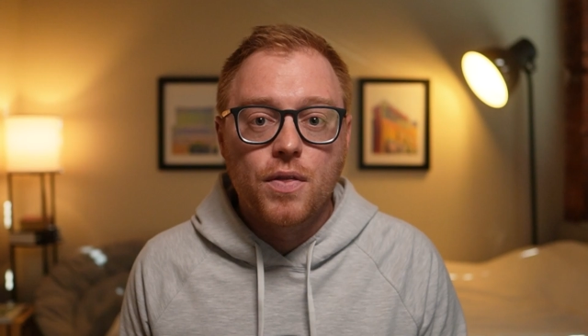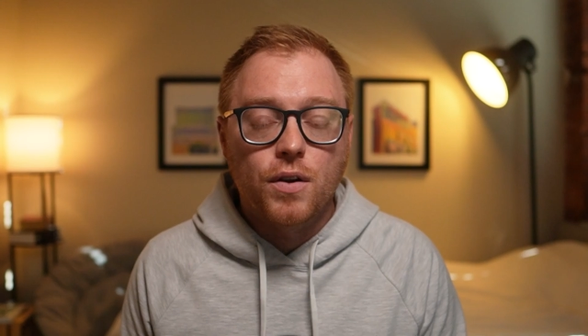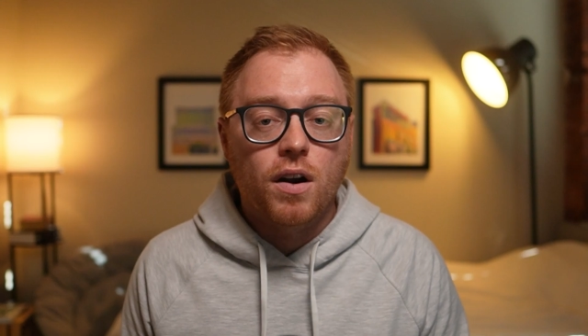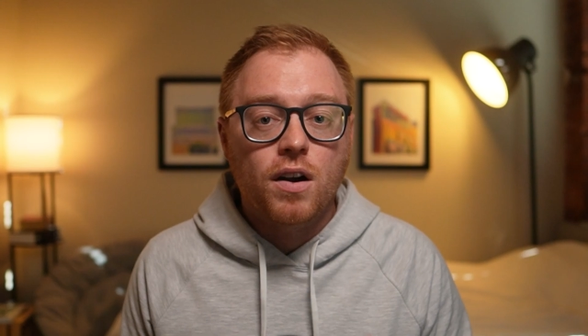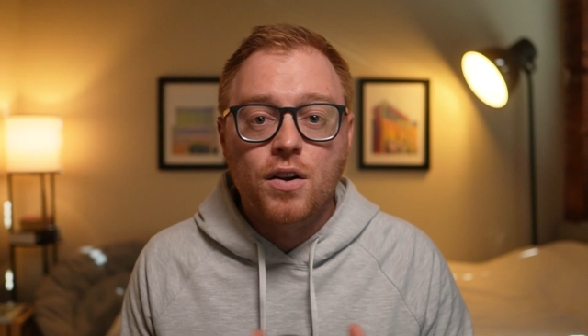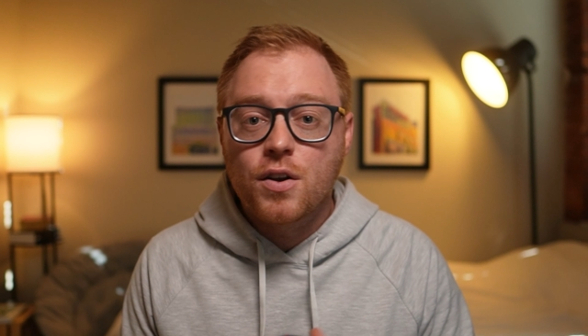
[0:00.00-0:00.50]
There
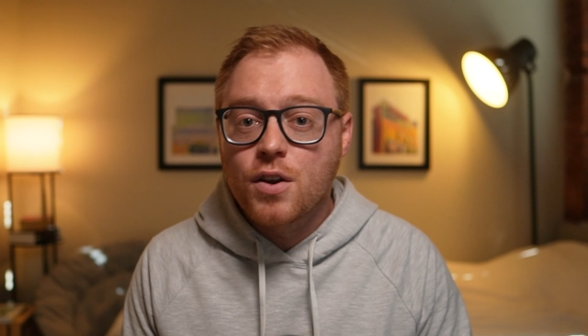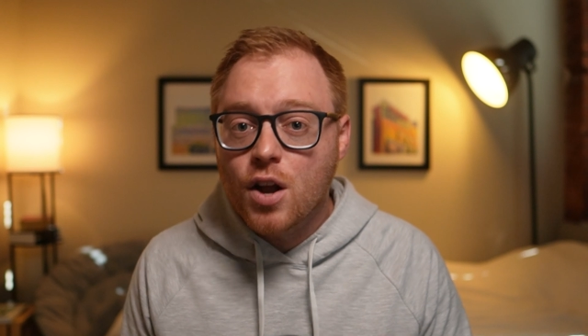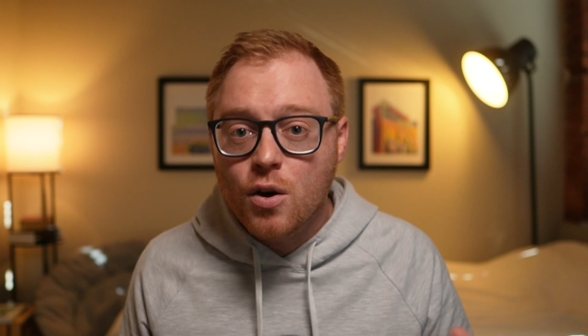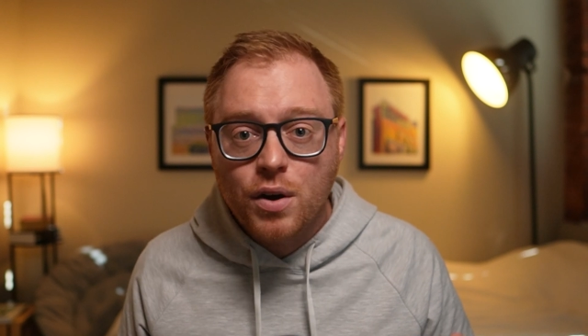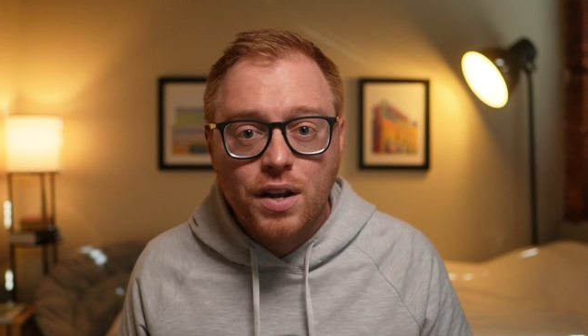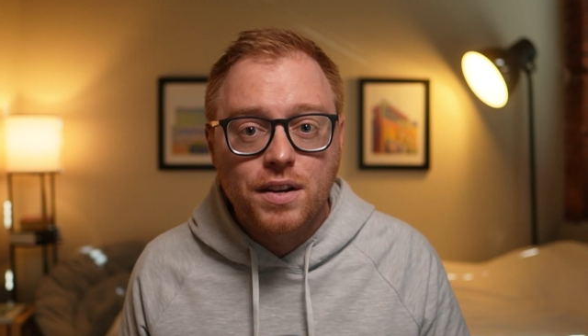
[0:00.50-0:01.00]
are
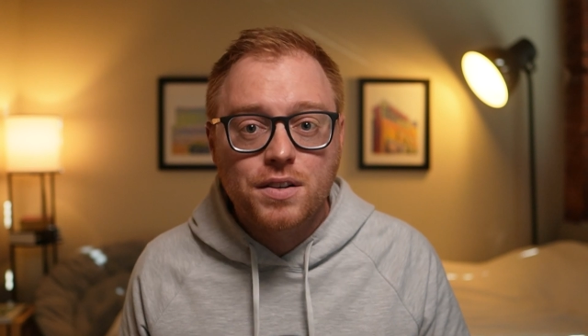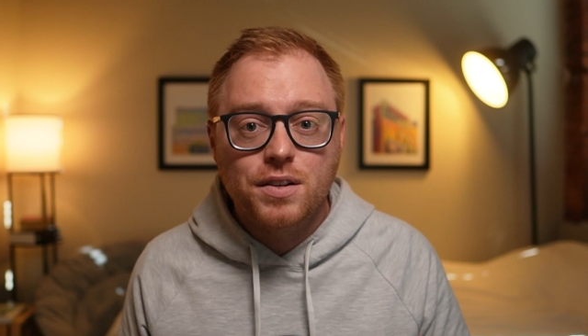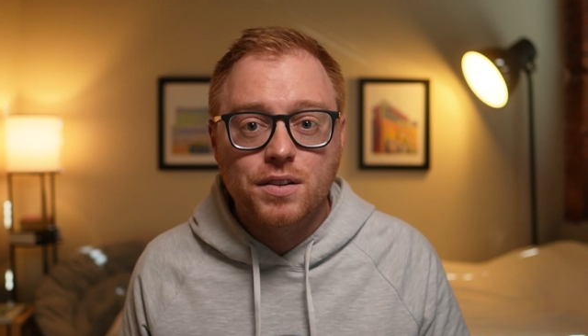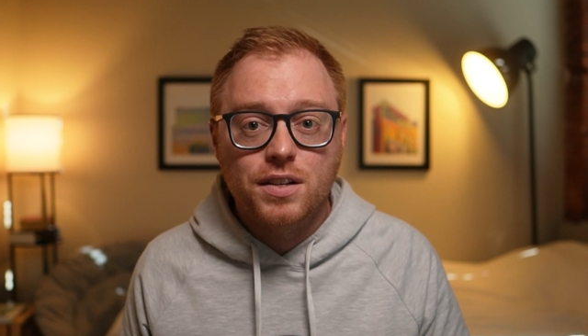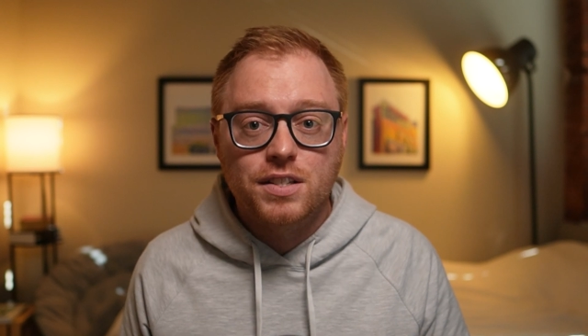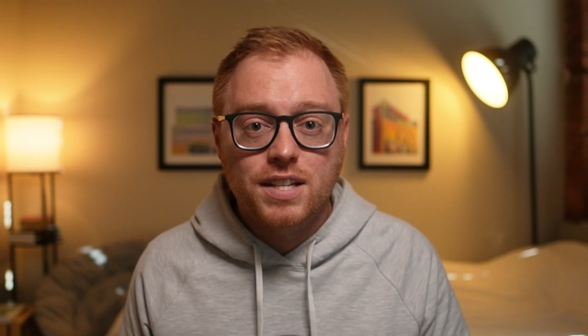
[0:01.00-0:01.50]
no
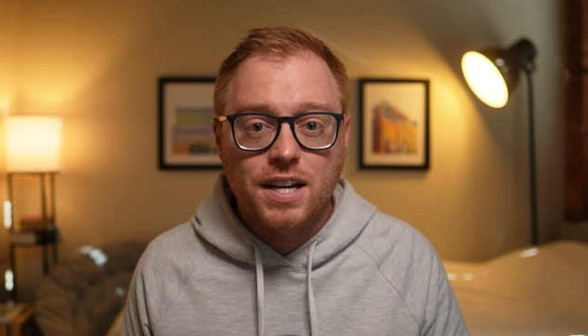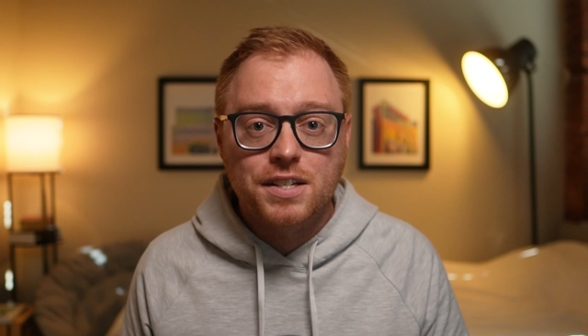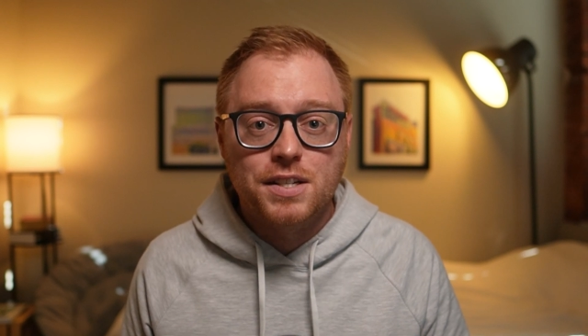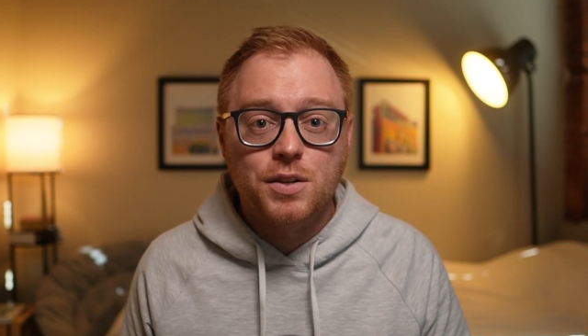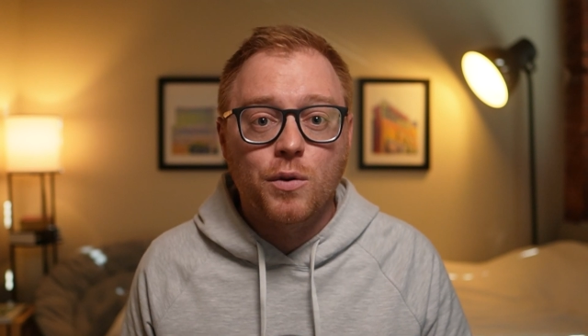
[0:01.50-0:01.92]
conditional sections